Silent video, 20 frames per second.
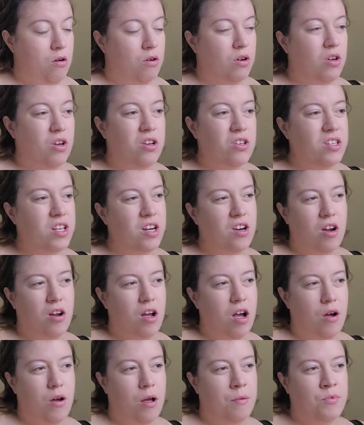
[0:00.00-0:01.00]
Well, because
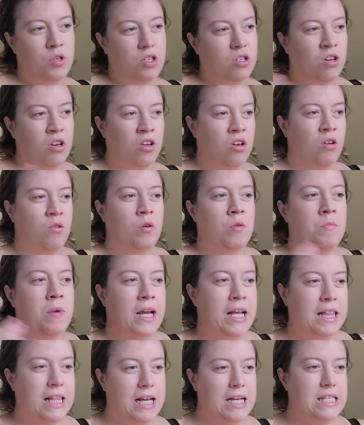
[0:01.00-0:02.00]
I'm just going to go with
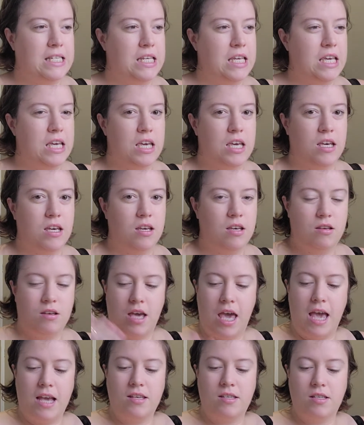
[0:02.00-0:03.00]
my classic
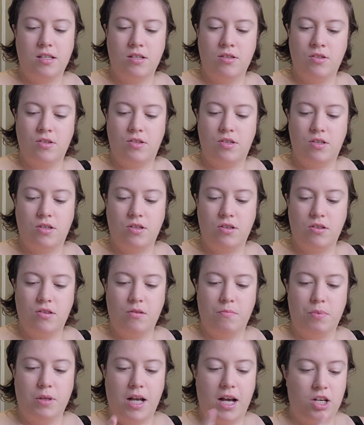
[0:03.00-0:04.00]
Essence,
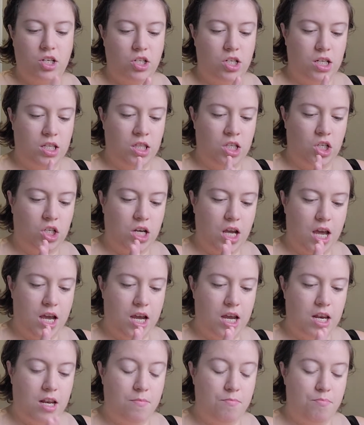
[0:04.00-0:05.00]
the blush in the
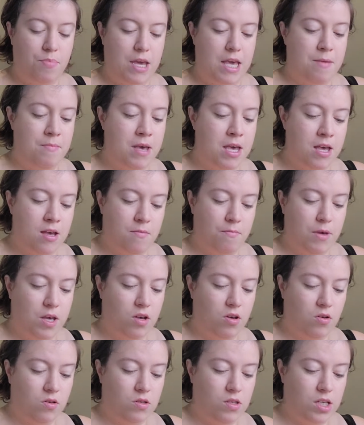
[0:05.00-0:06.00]
shade Beaming,
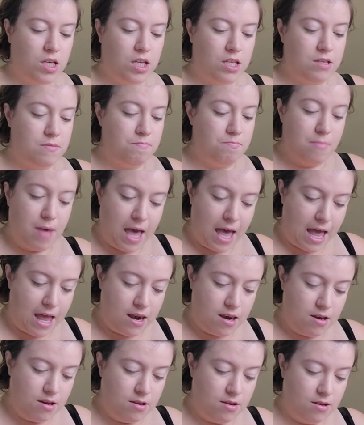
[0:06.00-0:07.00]
because it's
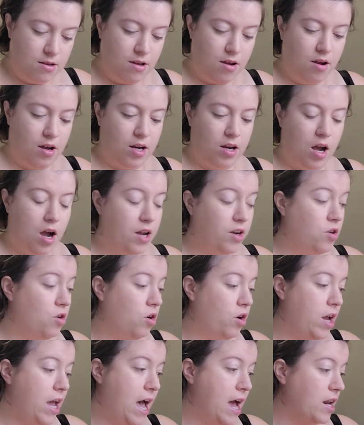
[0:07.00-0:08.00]
matte, I
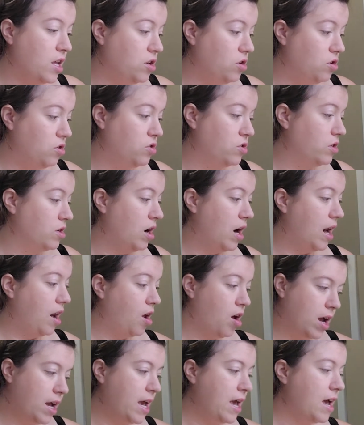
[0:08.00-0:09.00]
know how to use it, I
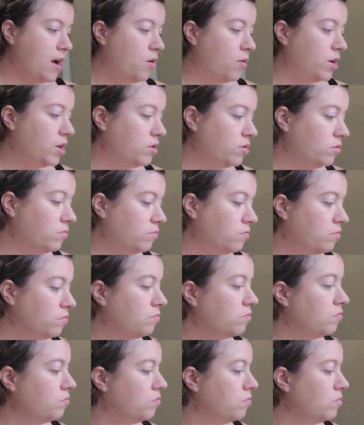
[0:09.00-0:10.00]
like how it...
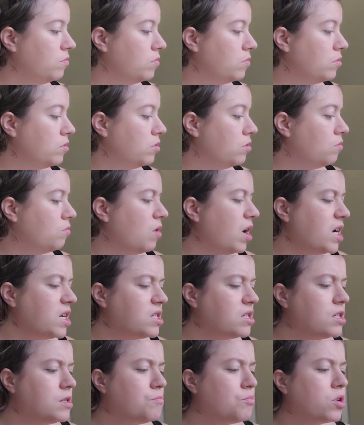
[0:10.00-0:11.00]
Why
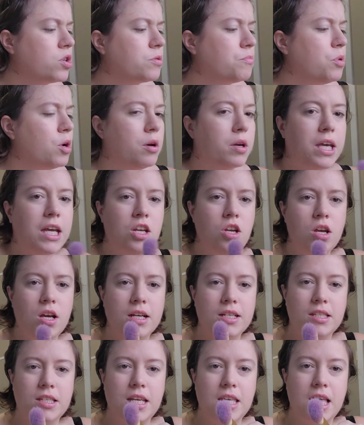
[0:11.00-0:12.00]
is this brush purple? Can you
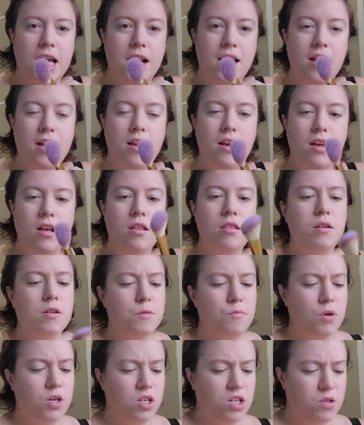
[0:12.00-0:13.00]
guys see that?
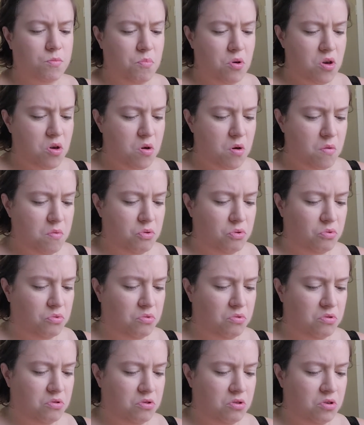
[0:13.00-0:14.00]
This brush is purple.